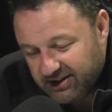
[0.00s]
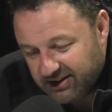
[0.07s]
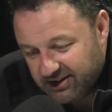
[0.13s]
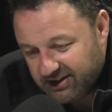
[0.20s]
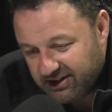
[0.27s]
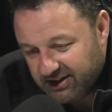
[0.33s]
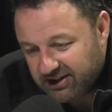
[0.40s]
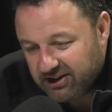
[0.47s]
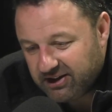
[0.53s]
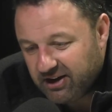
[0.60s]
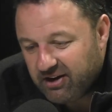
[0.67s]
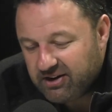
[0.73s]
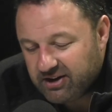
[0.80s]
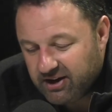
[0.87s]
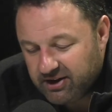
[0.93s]
I don't know.
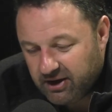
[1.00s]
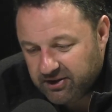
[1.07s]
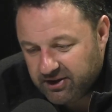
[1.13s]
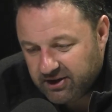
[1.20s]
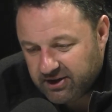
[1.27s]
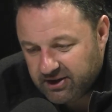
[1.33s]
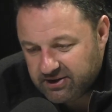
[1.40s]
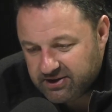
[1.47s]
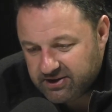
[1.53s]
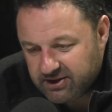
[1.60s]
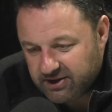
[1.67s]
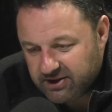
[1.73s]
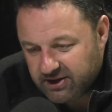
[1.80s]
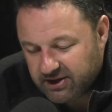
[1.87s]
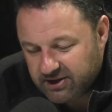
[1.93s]
I think it's
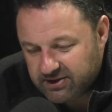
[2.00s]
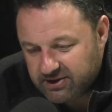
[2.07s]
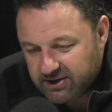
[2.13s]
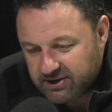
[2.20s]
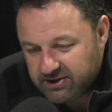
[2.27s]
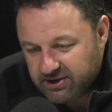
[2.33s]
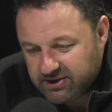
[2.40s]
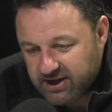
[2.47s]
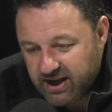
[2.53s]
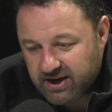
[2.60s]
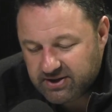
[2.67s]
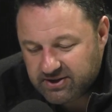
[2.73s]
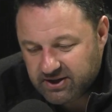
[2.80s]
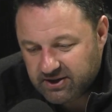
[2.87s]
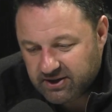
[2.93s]
a
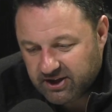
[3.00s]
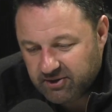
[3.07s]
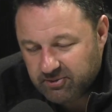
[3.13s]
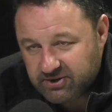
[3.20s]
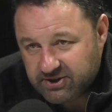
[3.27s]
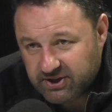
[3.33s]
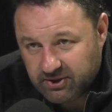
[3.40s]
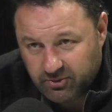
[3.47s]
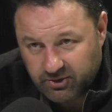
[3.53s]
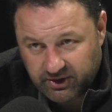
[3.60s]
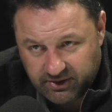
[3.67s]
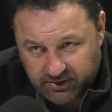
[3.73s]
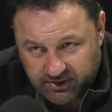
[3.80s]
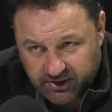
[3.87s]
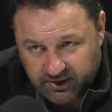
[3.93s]
tax that the government said it wouldn't
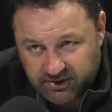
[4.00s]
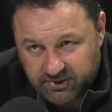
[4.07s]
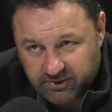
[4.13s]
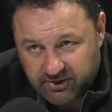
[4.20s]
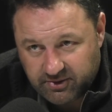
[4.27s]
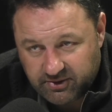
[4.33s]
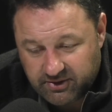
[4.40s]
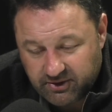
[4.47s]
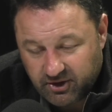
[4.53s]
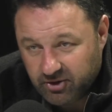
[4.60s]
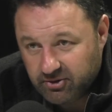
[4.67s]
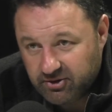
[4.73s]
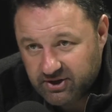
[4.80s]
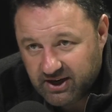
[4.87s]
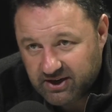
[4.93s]
introduce, which was no
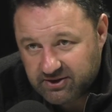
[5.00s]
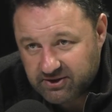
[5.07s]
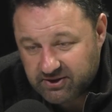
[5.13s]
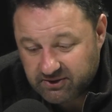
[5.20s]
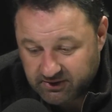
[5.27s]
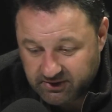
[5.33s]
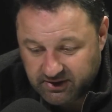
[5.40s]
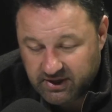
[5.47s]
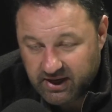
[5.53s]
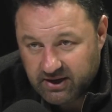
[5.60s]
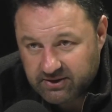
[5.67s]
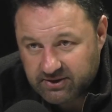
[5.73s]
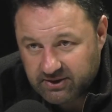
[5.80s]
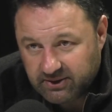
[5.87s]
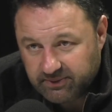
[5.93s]
new taxes. It's a
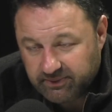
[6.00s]
tax.